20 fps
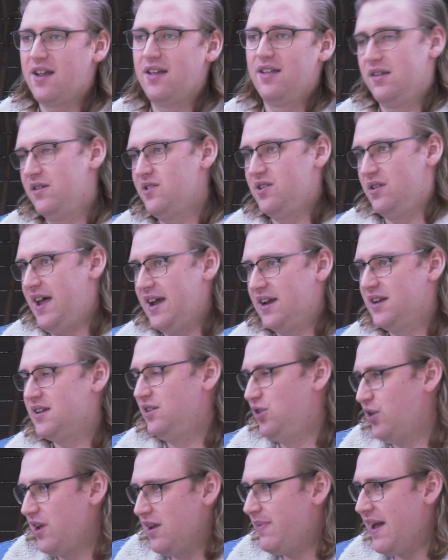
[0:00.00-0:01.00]
It was like,
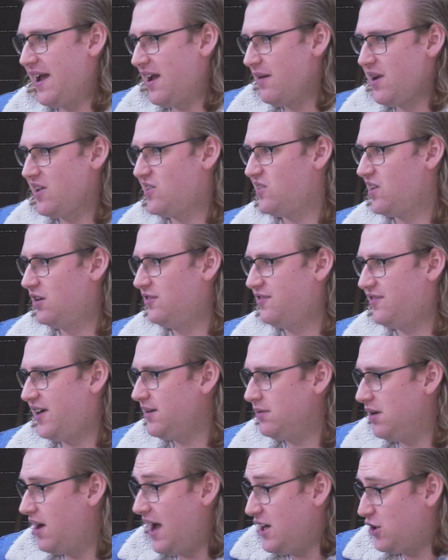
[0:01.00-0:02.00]
looking back at myself,
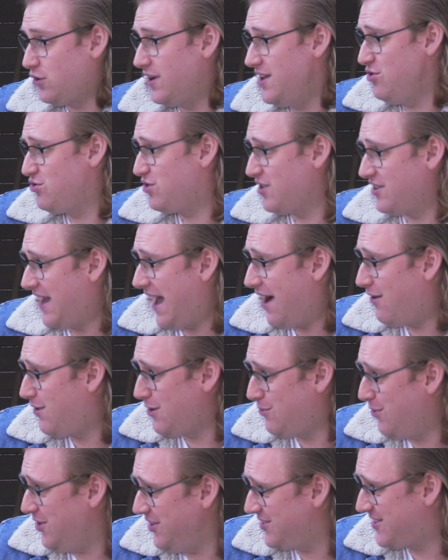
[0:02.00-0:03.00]
I cringe at how I
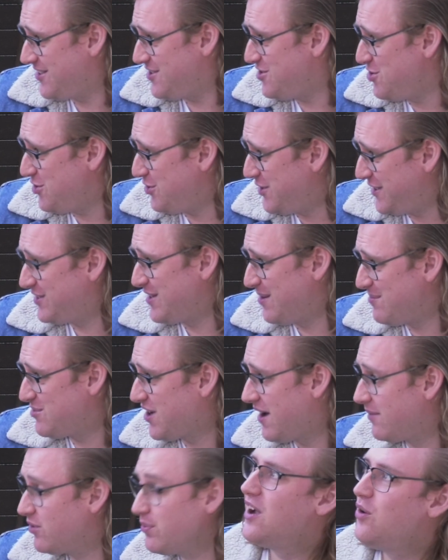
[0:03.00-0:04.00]
was in uni sometimes.